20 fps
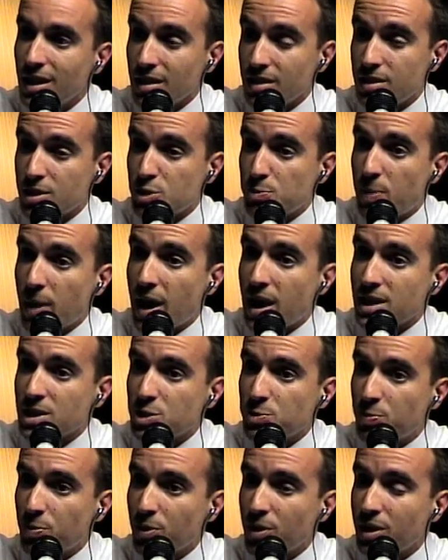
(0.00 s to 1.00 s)
This past
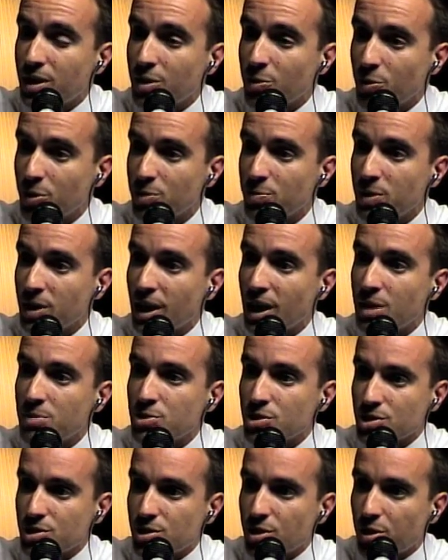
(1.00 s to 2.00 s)
spring, we became
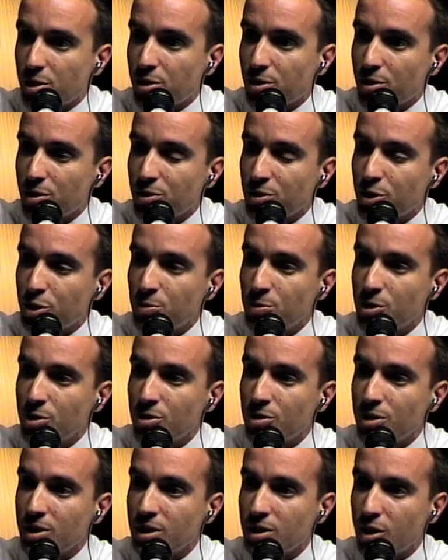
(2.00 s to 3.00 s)
just the third
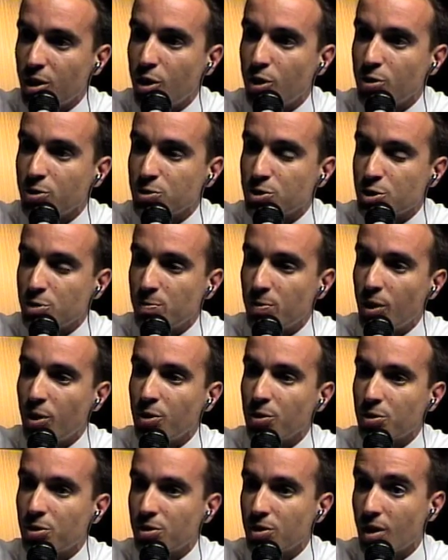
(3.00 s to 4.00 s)
community to host
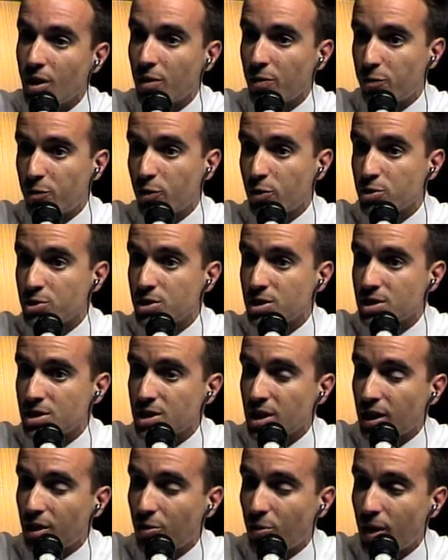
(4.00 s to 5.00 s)
both first and
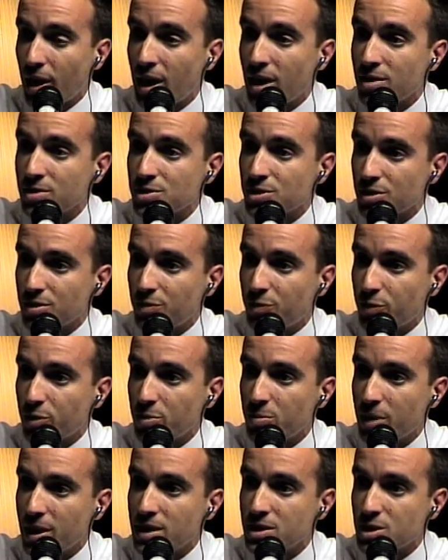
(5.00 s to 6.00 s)
second rounds for
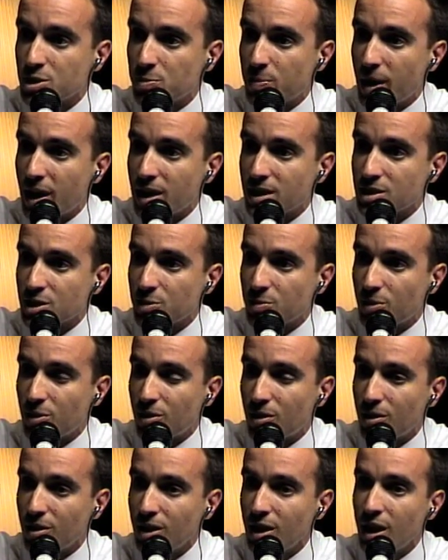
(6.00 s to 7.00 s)
the men's
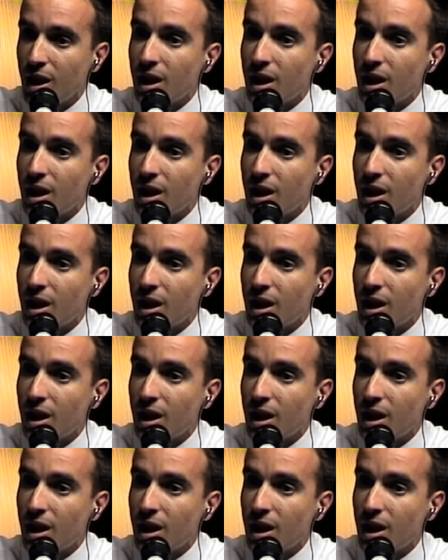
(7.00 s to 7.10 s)
basketball,